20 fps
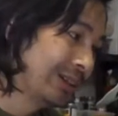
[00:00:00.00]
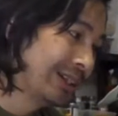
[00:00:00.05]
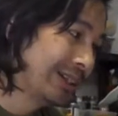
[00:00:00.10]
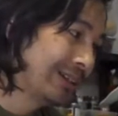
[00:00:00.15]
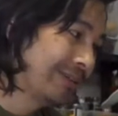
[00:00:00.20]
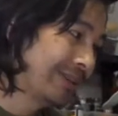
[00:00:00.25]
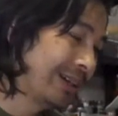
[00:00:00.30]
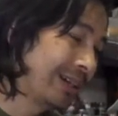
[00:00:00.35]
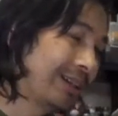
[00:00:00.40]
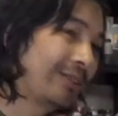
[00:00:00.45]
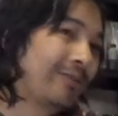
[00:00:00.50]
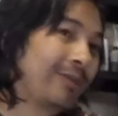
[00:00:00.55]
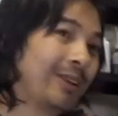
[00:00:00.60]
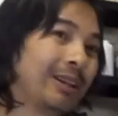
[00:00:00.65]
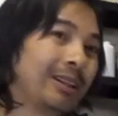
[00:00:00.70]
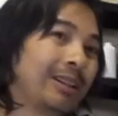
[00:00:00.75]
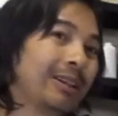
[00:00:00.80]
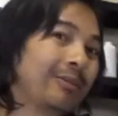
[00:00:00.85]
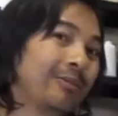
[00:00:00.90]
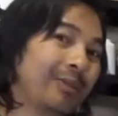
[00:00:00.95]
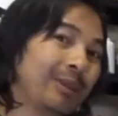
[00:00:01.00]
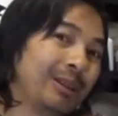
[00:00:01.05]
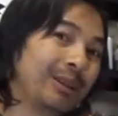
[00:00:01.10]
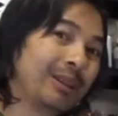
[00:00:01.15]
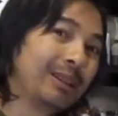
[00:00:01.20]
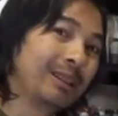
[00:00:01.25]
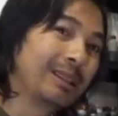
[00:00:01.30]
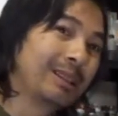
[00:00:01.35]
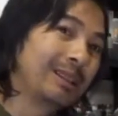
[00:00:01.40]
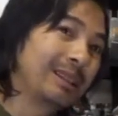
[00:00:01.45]
Um, I could find like
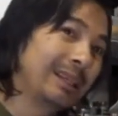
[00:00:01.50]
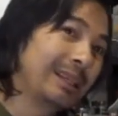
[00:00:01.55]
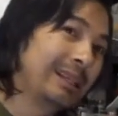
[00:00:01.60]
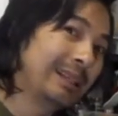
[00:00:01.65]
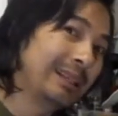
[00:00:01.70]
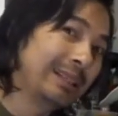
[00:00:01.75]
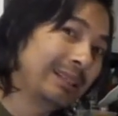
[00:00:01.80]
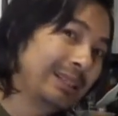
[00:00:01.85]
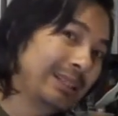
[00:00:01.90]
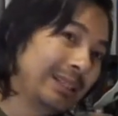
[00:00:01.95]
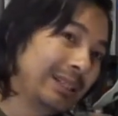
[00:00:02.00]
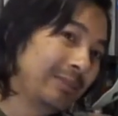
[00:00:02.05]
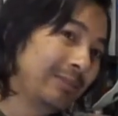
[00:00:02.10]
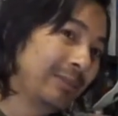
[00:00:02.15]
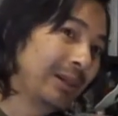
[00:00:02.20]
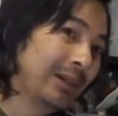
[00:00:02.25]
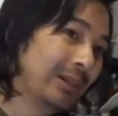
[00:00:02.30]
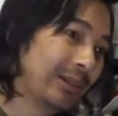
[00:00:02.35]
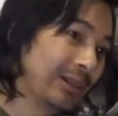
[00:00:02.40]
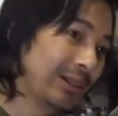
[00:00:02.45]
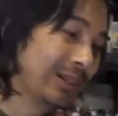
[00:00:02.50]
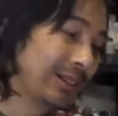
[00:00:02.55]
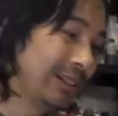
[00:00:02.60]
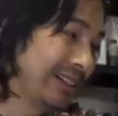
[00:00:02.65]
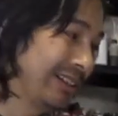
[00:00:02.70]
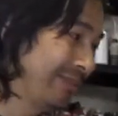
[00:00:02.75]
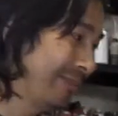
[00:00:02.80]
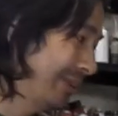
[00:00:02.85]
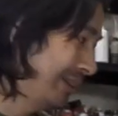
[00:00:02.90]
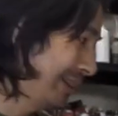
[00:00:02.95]
really thin sheet metal and
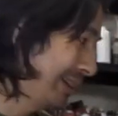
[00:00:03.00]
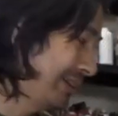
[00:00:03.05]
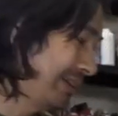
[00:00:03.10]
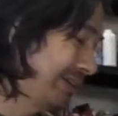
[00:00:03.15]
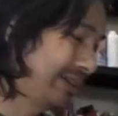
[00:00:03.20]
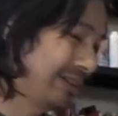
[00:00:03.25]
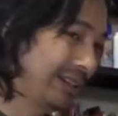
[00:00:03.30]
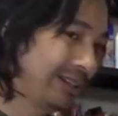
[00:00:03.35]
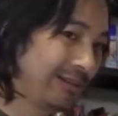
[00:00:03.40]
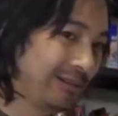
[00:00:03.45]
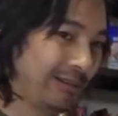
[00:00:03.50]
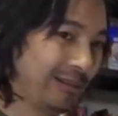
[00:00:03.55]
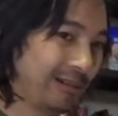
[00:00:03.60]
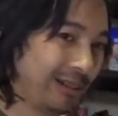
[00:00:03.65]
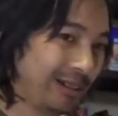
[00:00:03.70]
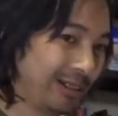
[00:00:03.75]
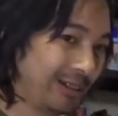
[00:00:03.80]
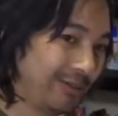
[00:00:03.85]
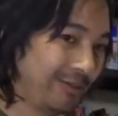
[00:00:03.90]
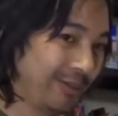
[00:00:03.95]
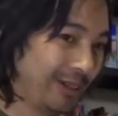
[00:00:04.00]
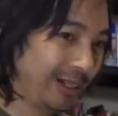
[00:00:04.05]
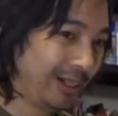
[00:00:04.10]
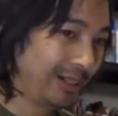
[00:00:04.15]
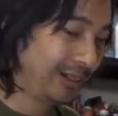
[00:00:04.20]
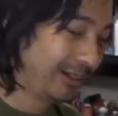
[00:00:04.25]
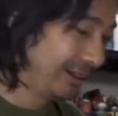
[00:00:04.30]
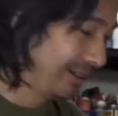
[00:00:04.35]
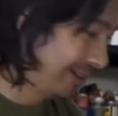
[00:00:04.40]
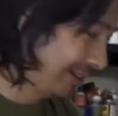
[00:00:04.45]
stuff, but that's that's all I could
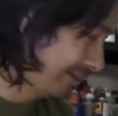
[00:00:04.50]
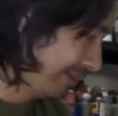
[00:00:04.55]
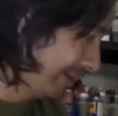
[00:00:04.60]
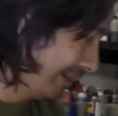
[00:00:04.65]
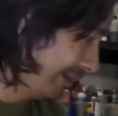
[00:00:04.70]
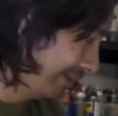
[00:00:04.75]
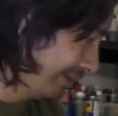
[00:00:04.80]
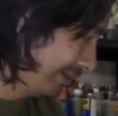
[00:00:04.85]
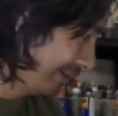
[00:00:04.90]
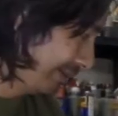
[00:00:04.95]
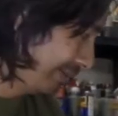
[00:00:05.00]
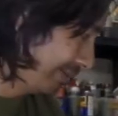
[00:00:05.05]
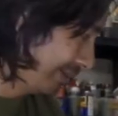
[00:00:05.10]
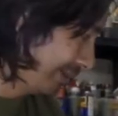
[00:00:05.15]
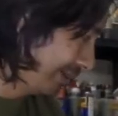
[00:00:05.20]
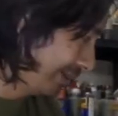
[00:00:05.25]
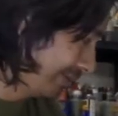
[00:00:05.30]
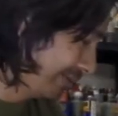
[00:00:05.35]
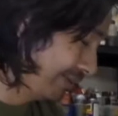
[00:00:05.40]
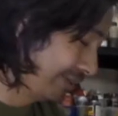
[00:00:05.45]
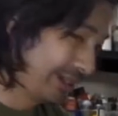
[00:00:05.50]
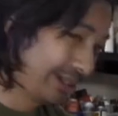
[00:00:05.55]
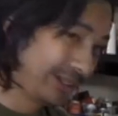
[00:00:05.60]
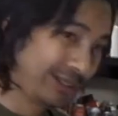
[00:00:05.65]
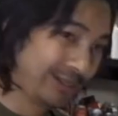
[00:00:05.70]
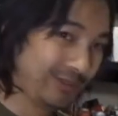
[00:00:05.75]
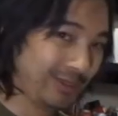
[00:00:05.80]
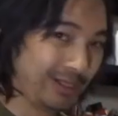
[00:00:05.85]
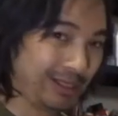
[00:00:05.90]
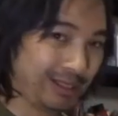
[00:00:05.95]
find. You know, I'm not. I'm looking for like
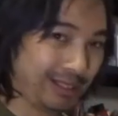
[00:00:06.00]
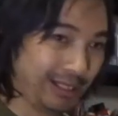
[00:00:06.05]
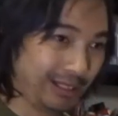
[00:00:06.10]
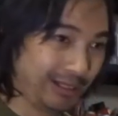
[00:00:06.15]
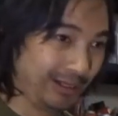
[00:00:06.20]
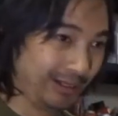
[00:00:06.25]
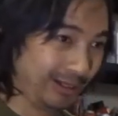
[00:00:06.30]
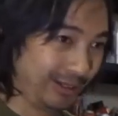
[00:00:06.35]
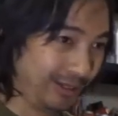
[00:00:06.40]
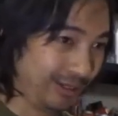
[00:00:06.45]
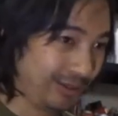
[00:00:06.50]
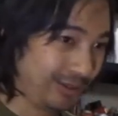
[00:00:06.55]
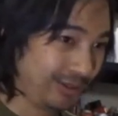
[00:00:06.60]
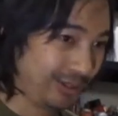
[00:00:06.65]
something thicker, you know,